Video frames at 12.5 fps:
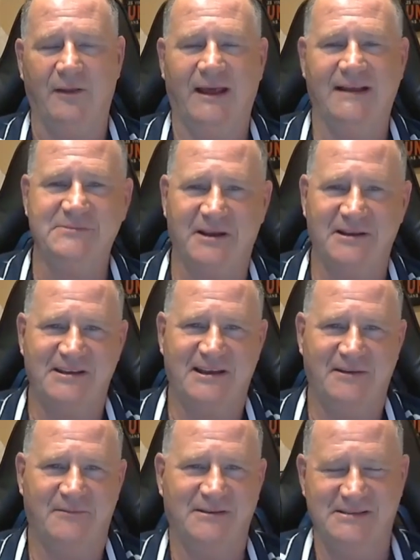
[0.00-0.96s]
That's why
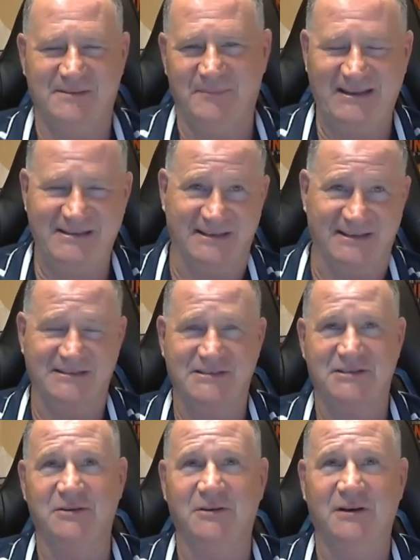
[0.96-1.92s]
it was amazing
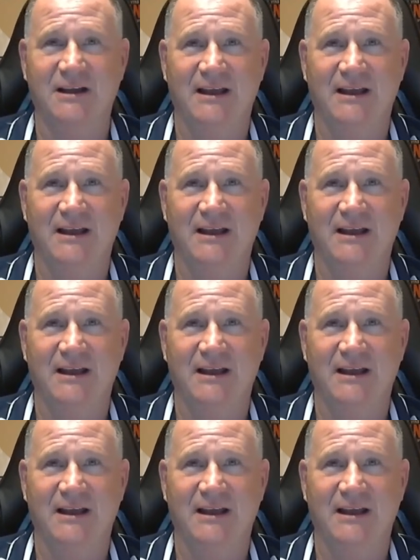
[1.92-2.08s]
to